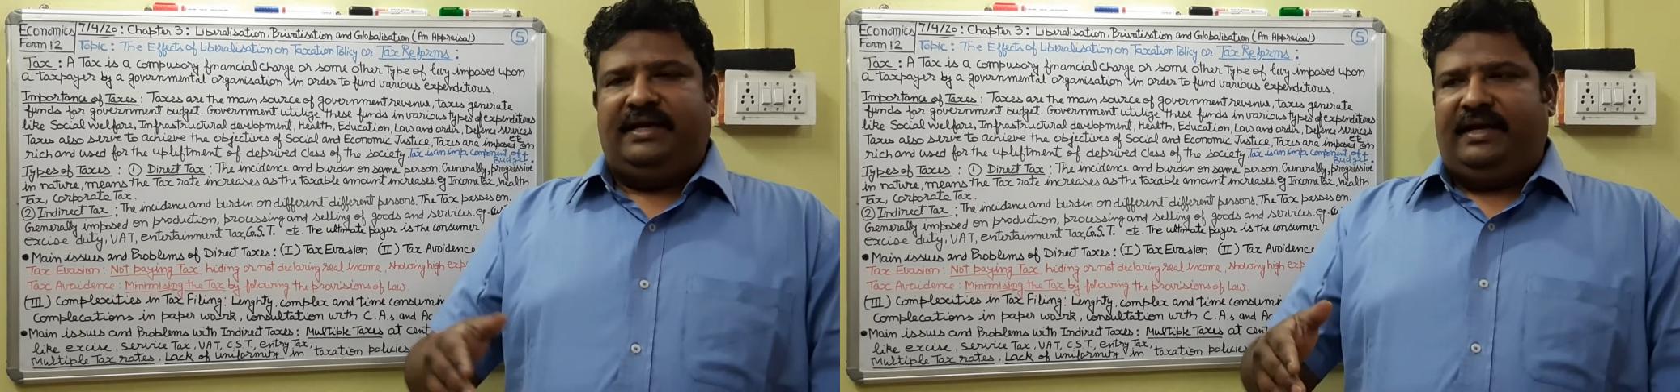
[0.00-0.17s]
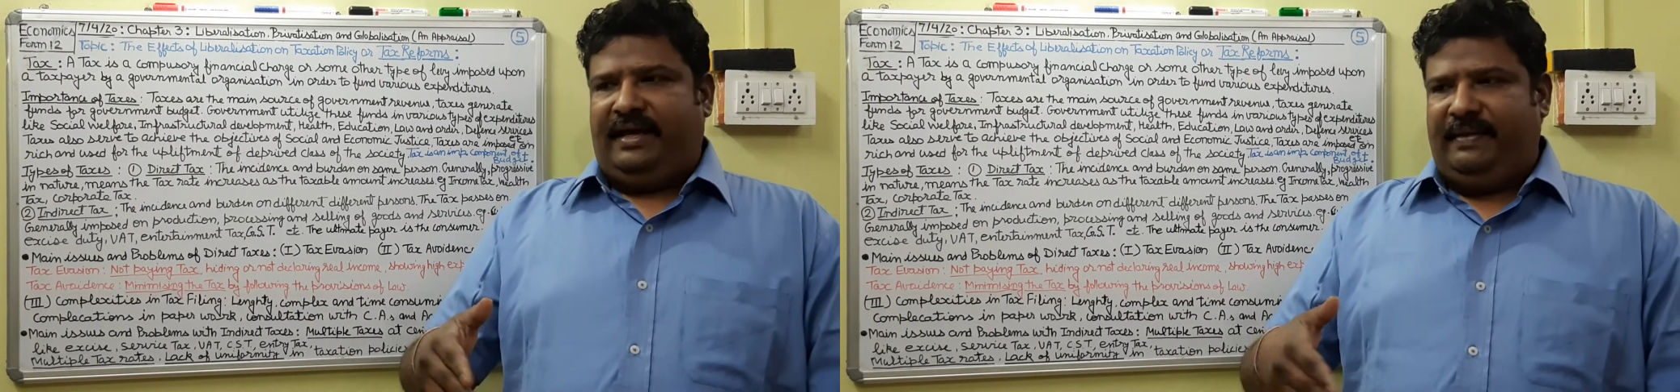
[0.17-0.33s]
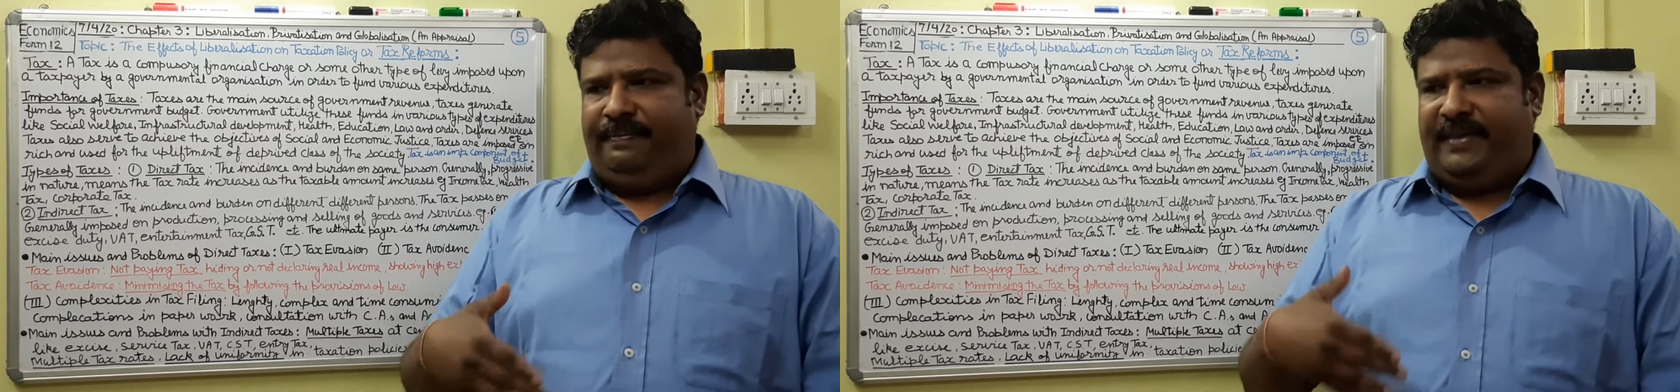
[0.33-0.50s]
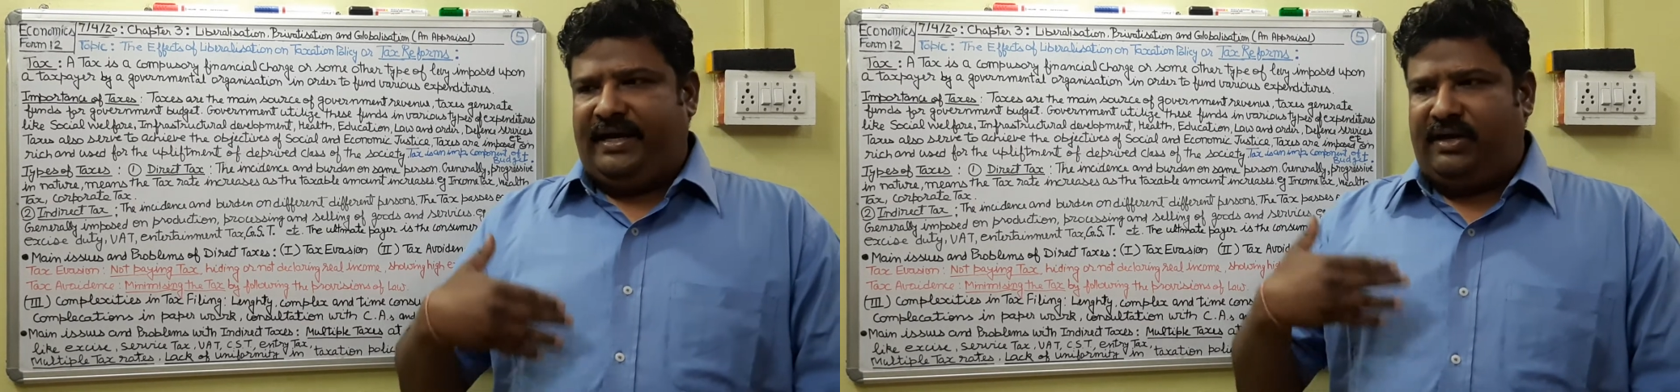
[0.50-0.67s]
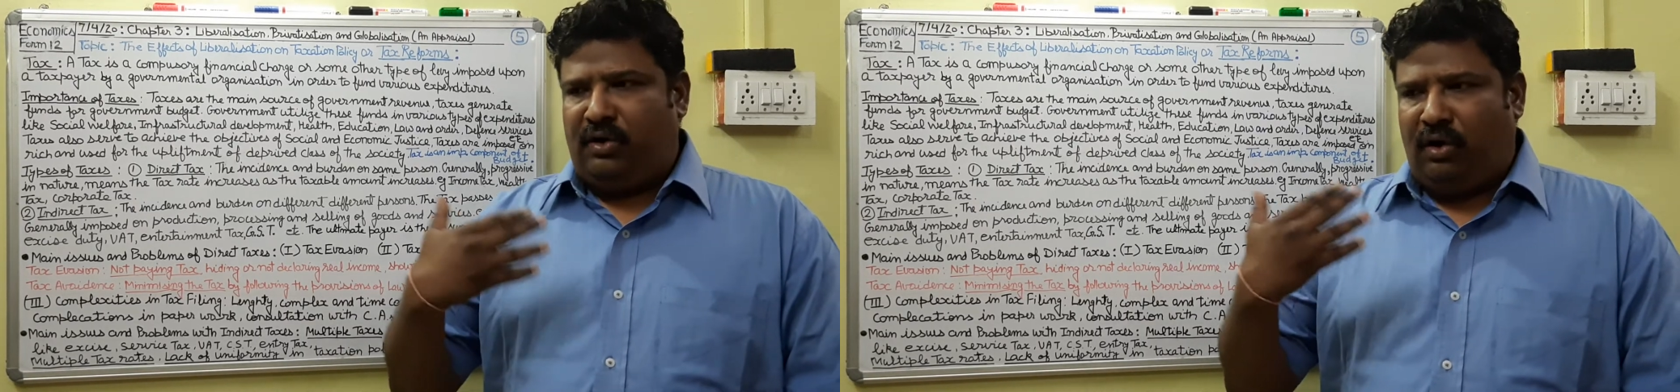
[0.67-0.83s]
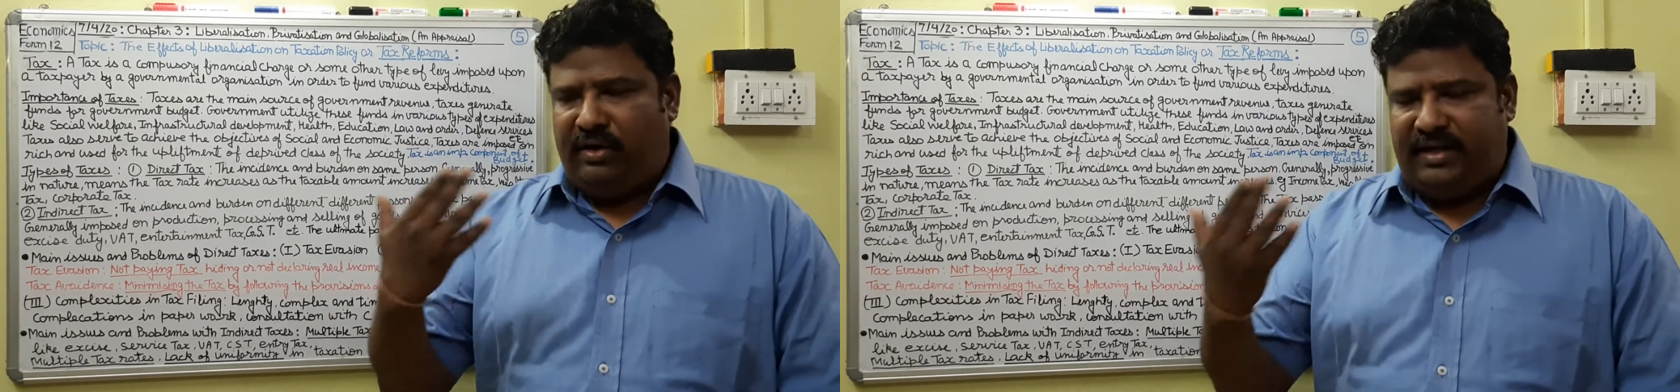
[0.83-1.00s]
In that
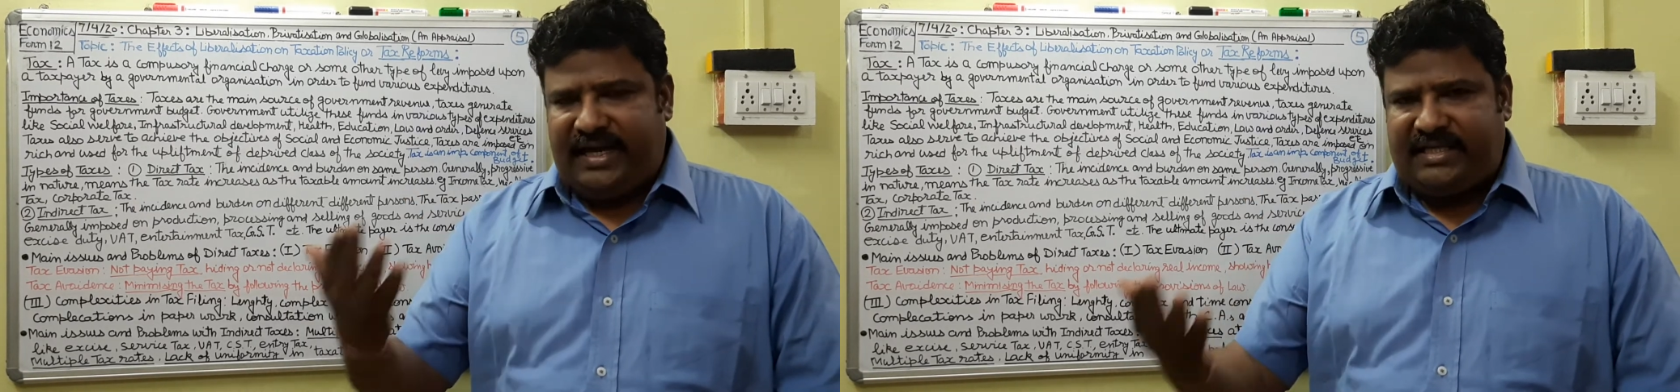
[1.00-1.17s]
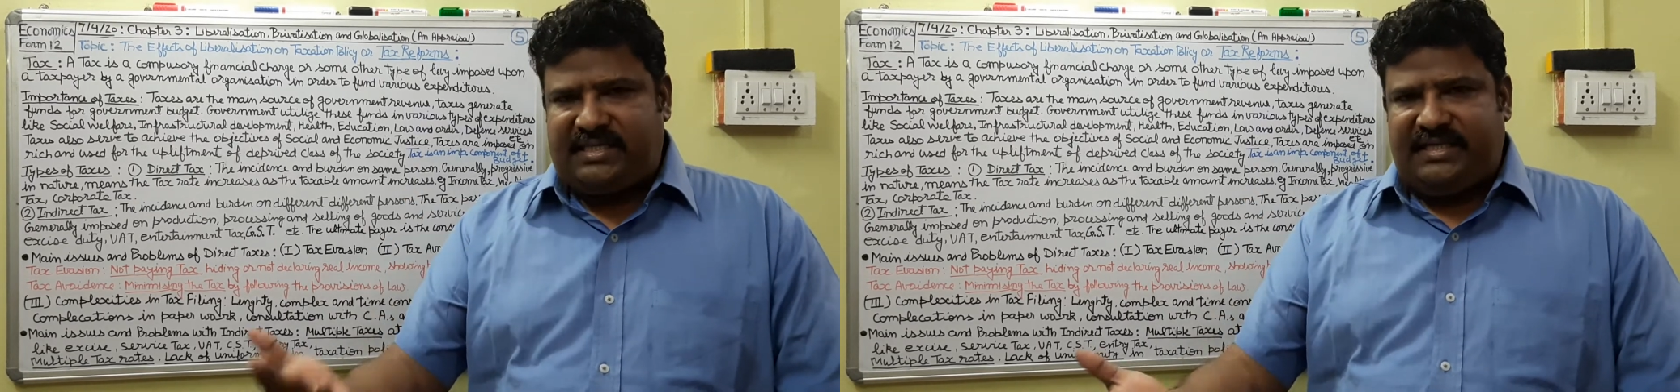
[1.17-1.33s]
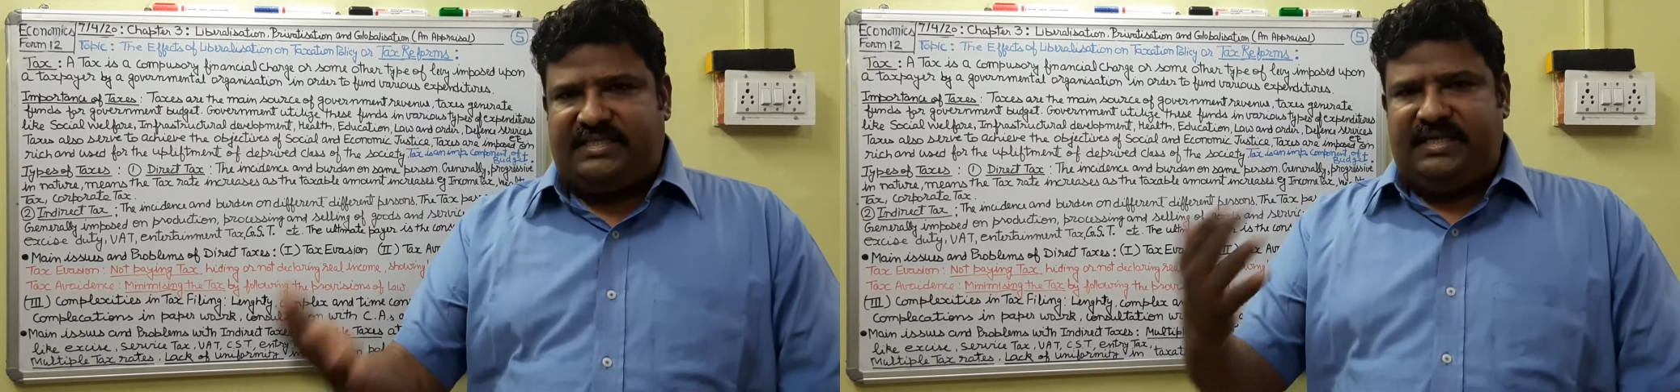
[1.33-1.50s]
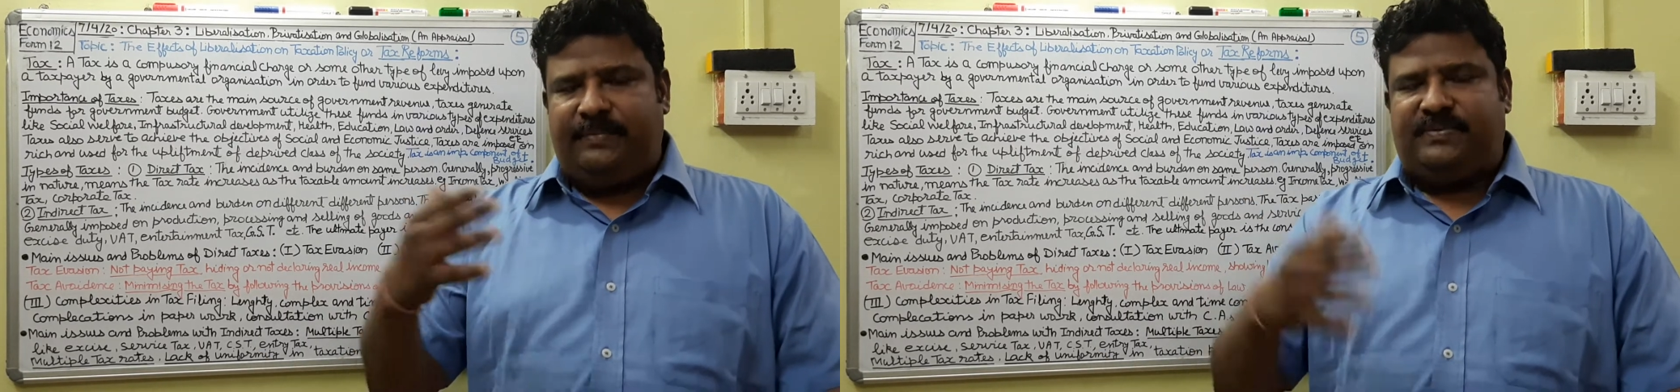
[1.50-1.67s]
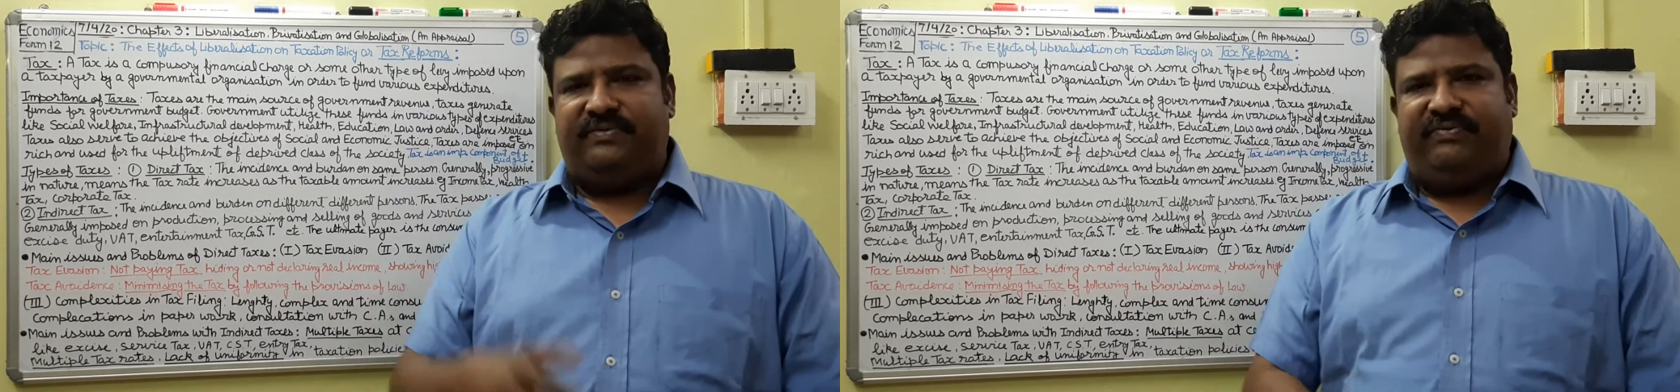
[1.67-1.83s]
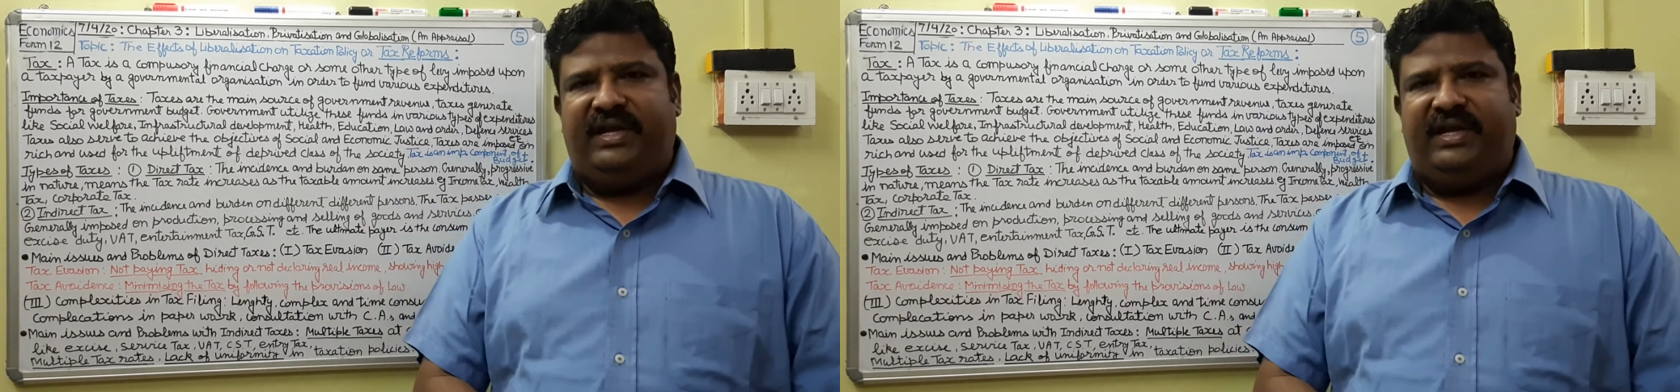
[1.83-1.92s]
non-tax receipts we